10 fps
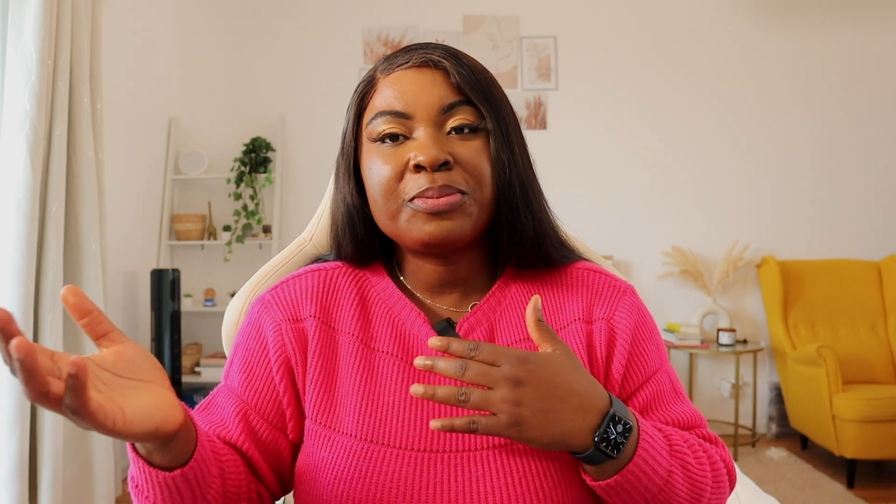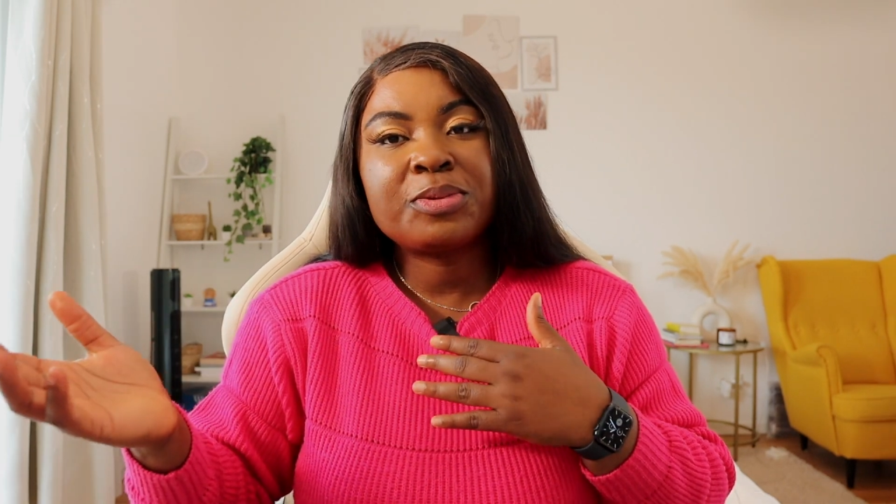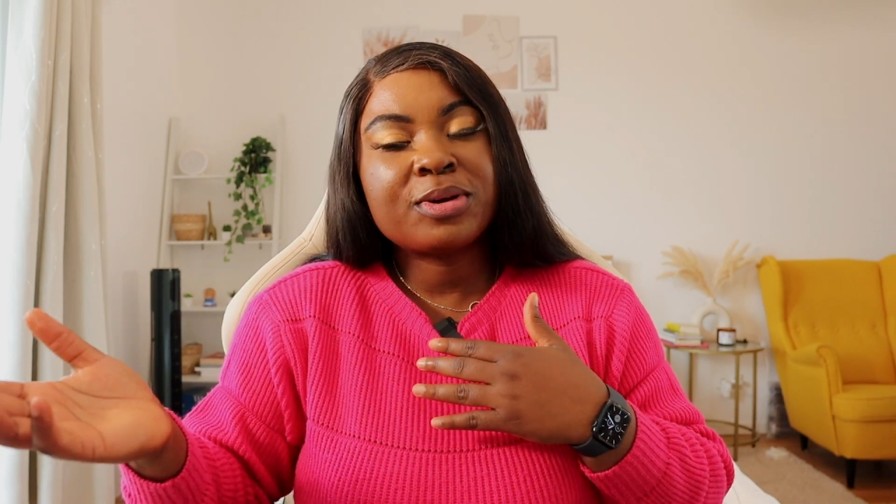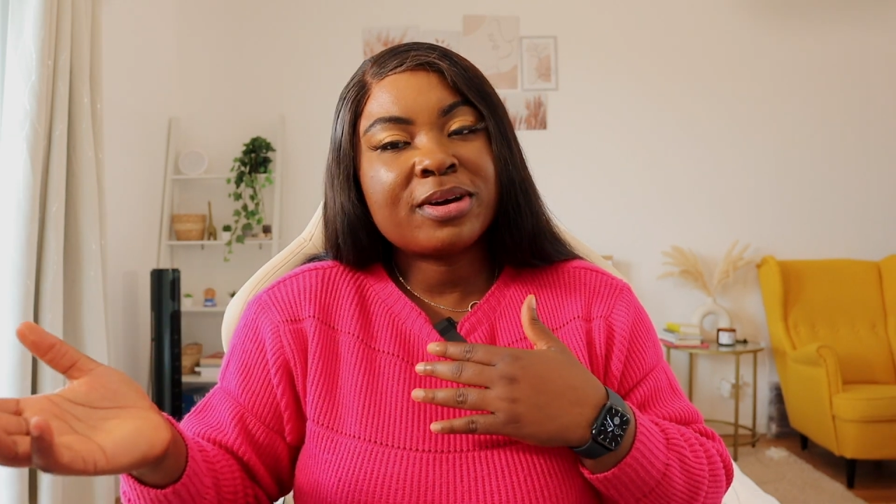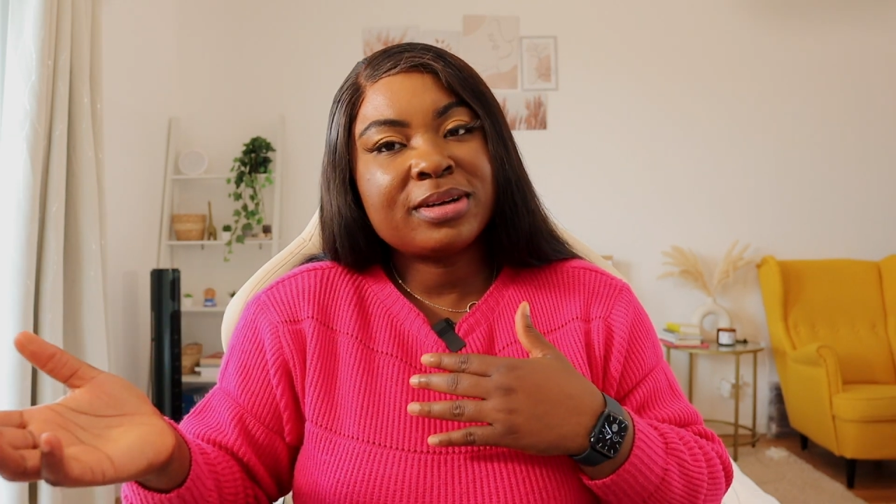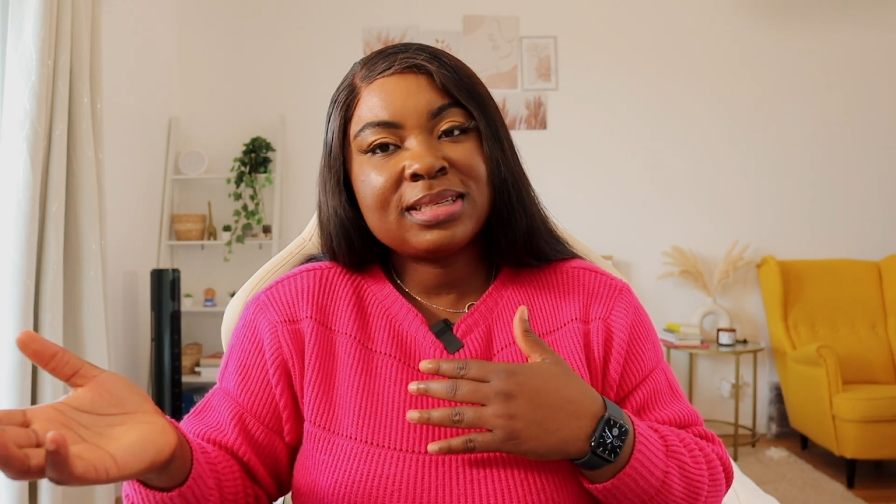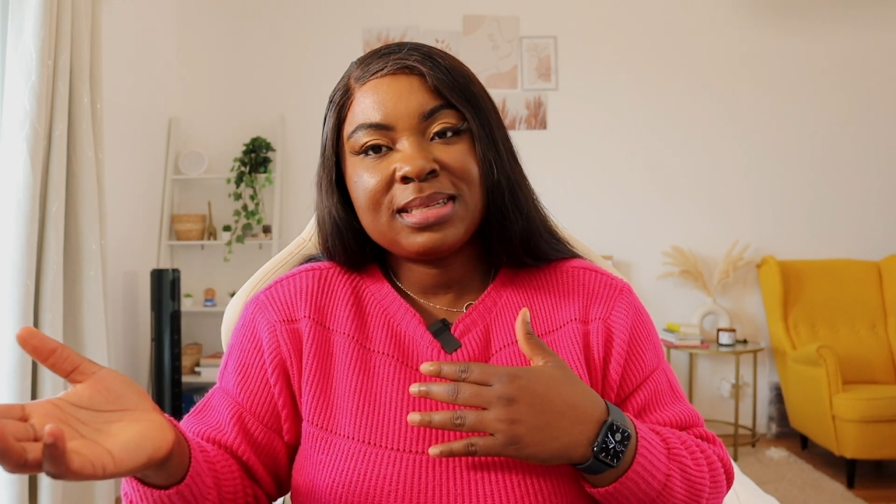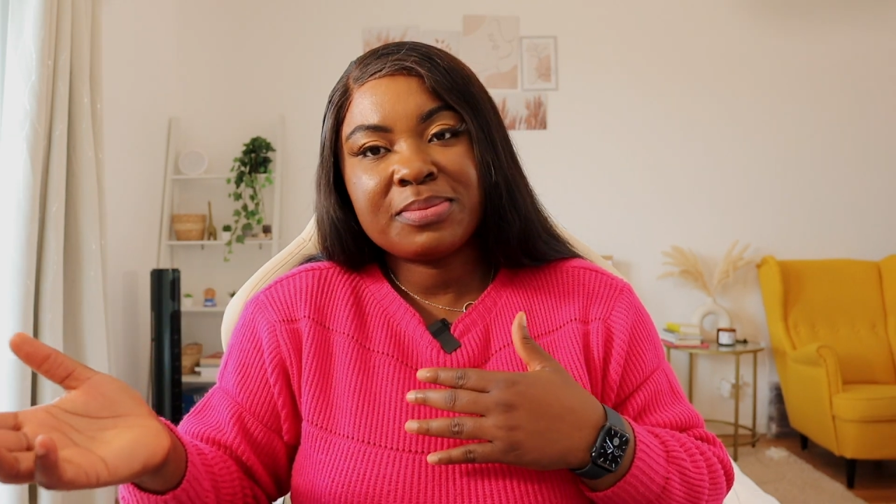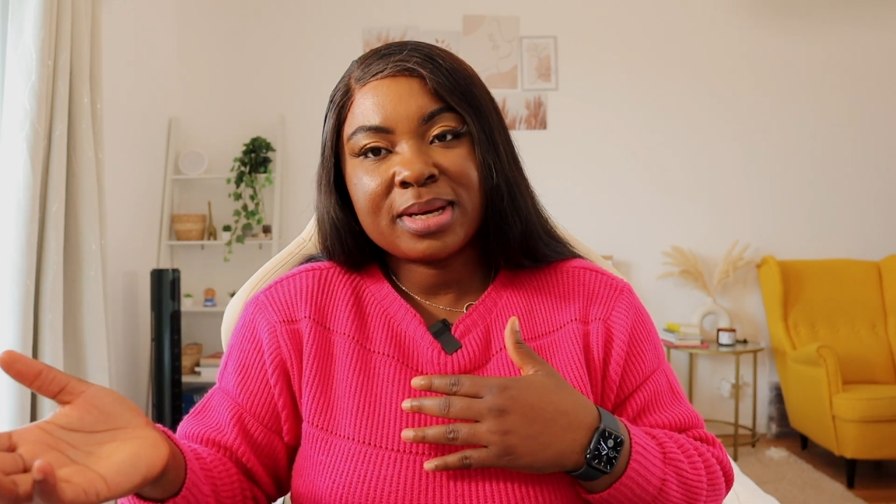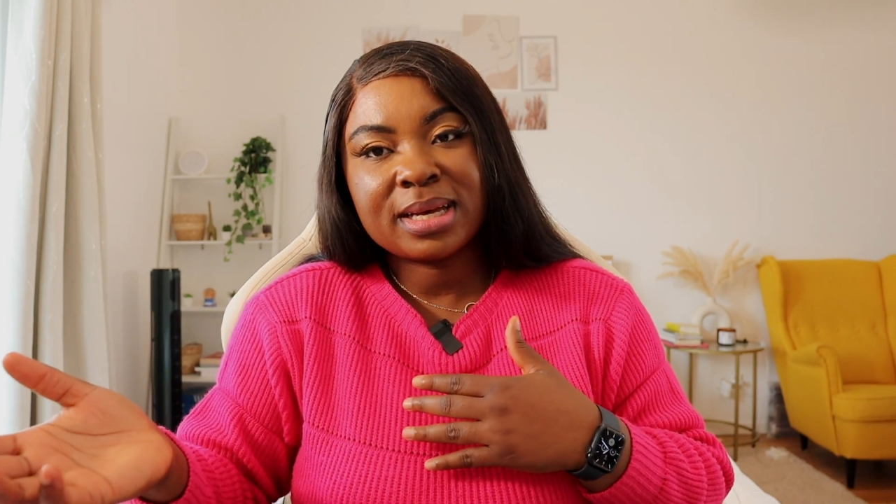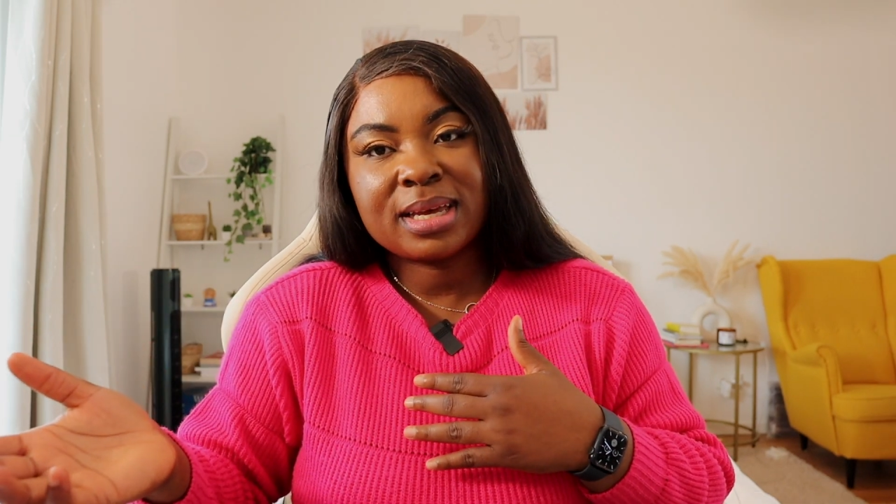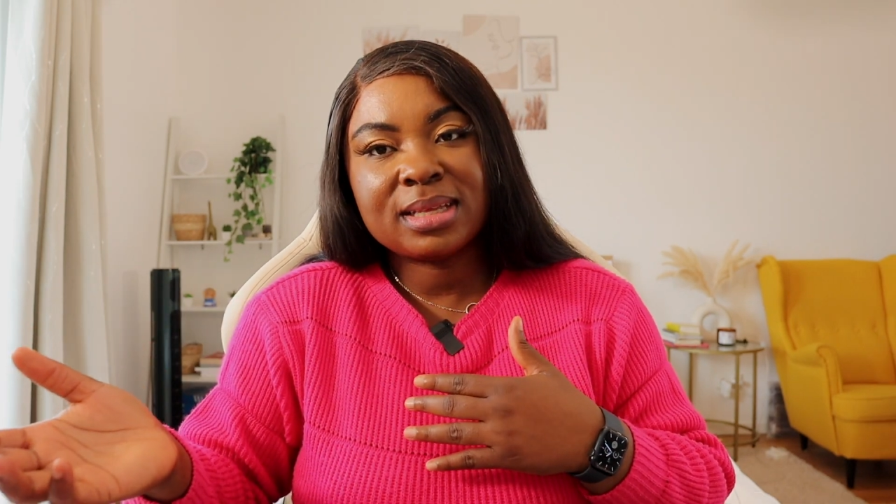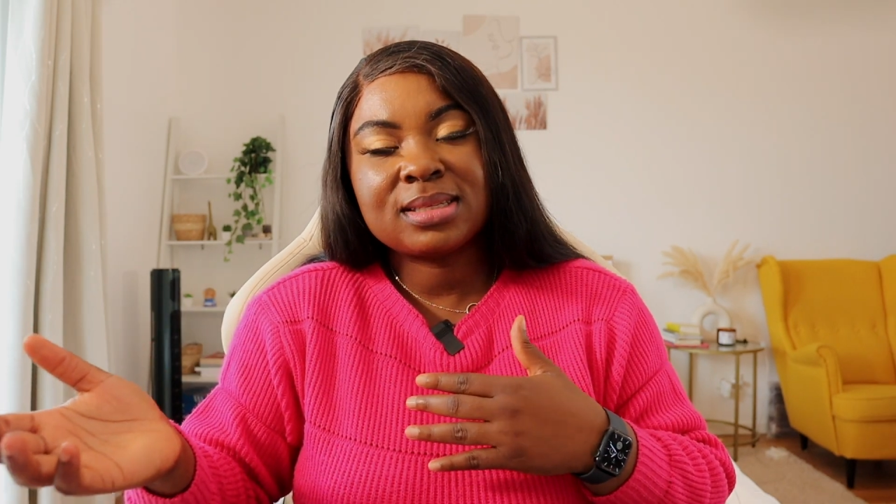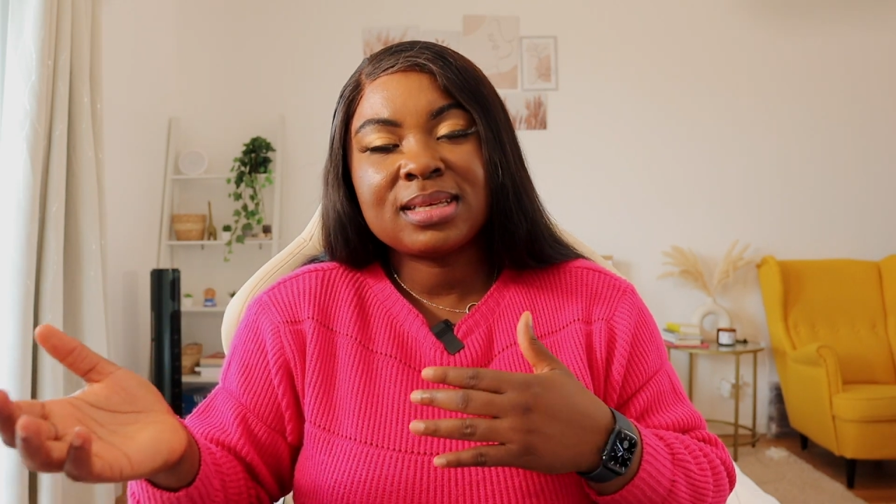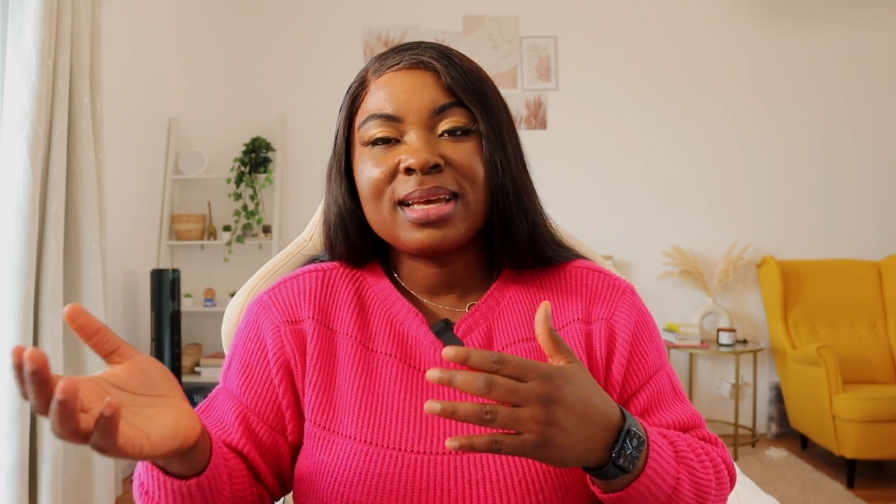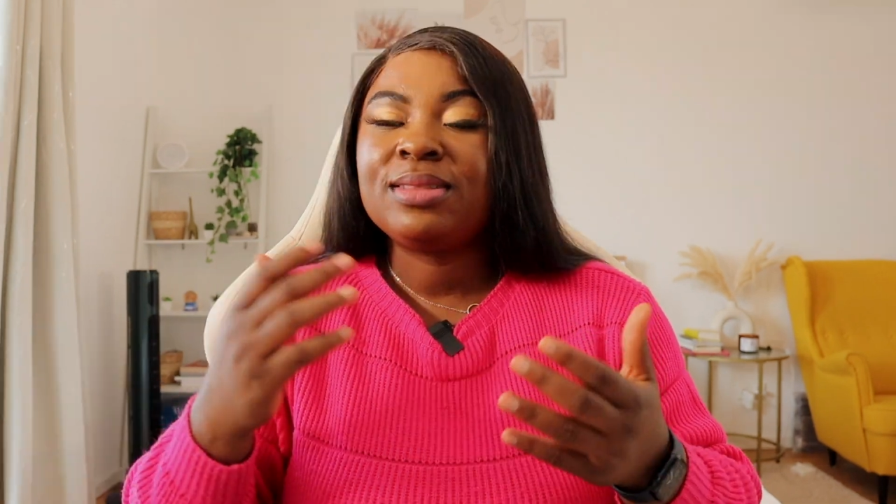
cryptocurrency market,